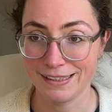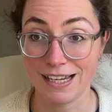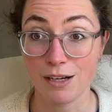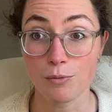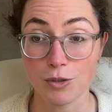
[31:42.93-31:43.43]

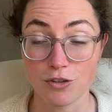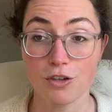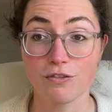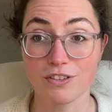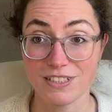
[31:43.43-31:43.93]
that was
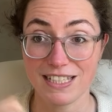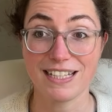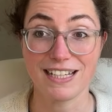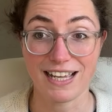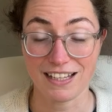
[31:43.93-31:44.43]
covered
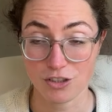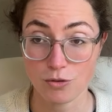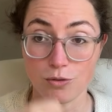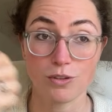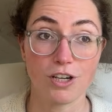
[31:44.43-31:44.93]
in
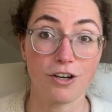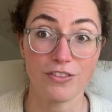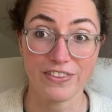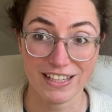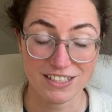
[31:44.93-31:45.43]
actual
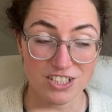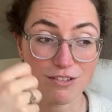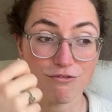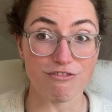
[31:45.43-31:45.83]
yarn that she